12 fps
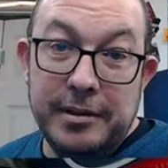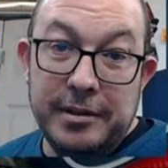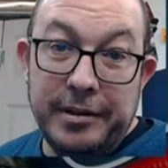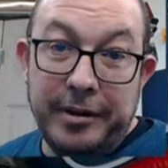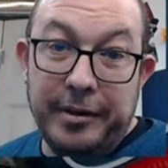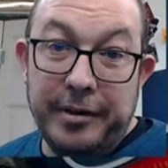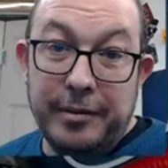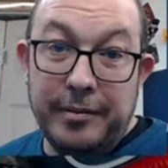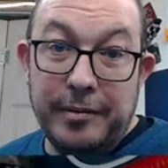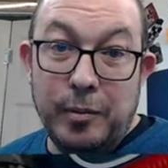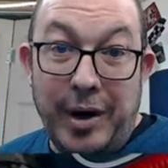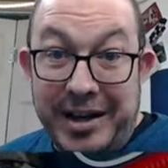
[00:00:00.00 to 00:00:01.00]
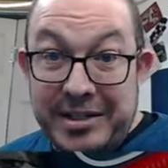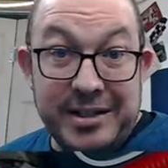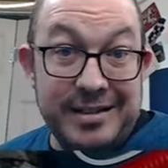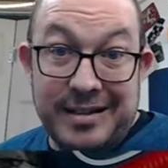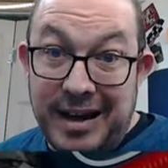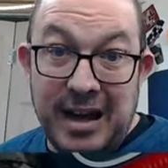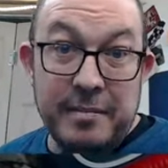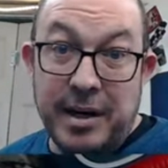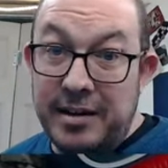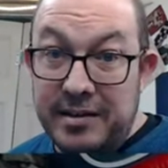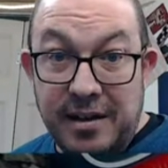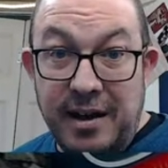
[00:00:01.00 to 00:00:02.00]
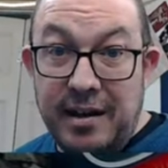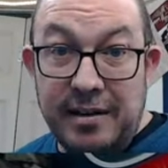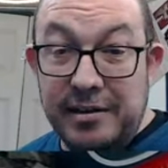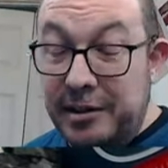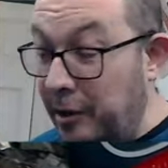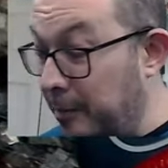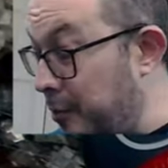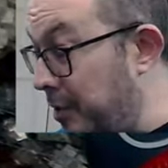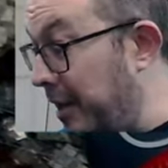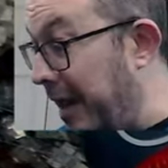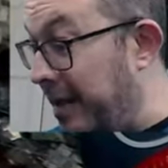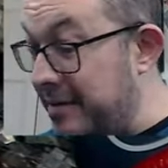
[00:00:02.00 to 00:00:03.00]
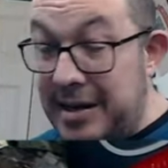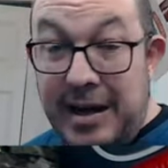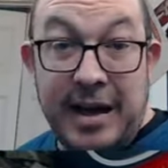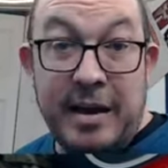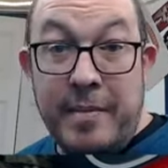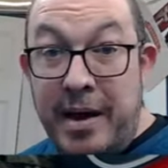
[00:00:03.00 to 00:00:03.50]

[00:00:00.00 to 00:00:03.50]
you know, wasting time on a dud, you know, putting time,